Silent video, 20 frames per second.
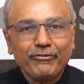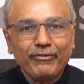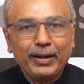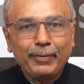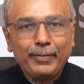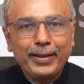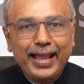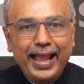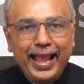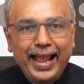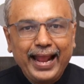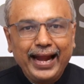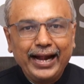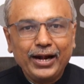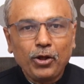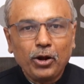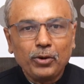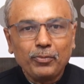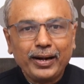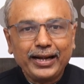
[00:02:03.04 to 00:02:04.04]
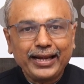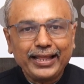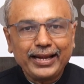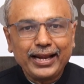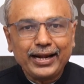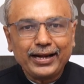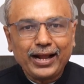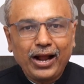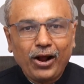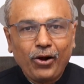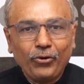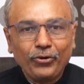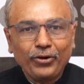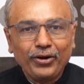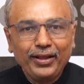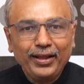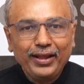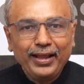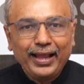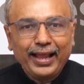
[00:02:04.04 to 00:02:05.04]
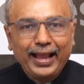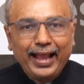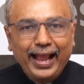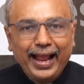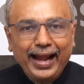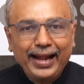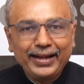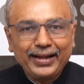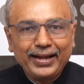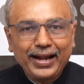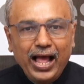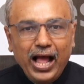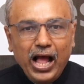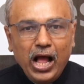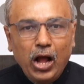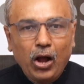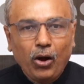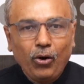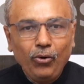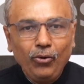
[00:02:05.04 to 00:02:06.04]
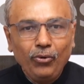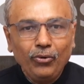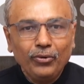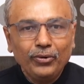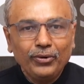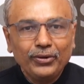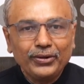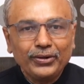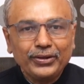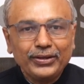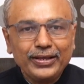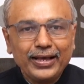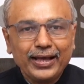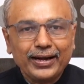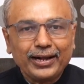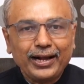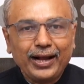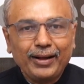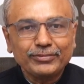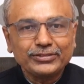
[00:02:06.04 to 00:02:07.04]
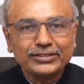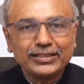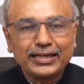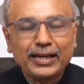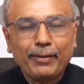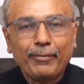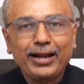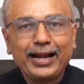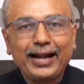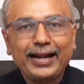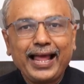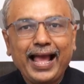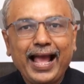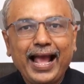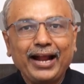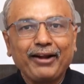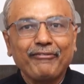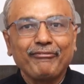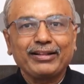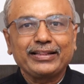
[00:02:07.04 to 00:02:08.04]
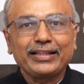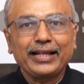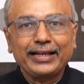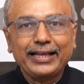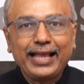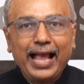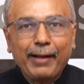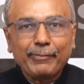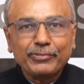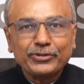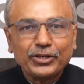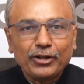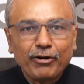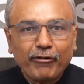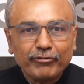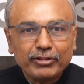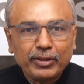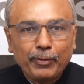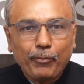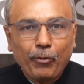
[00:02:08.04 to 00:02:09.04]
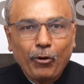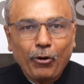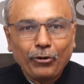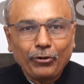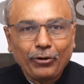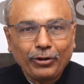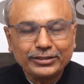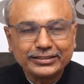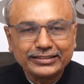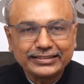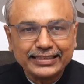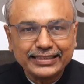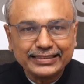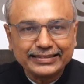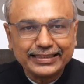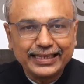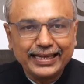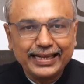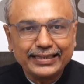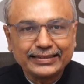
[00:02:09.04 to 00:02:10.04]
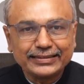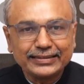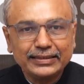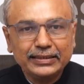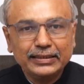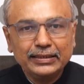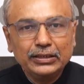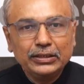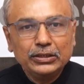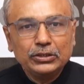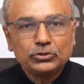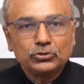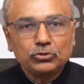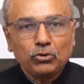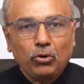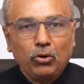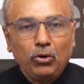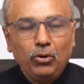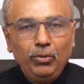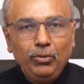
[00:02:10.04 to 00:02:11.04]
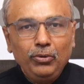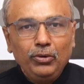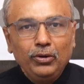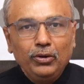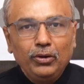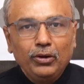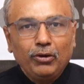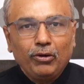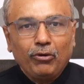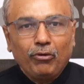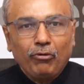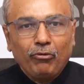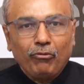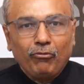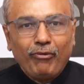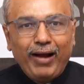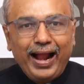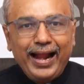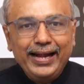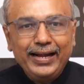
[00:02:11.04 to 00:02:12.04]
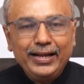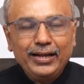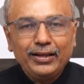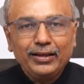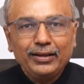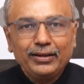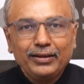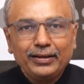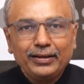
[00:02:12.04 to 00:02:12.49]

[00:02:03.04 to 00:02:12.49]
will be ahead on material count. And now here comes the double attack with the capture of the pawn on c6. So white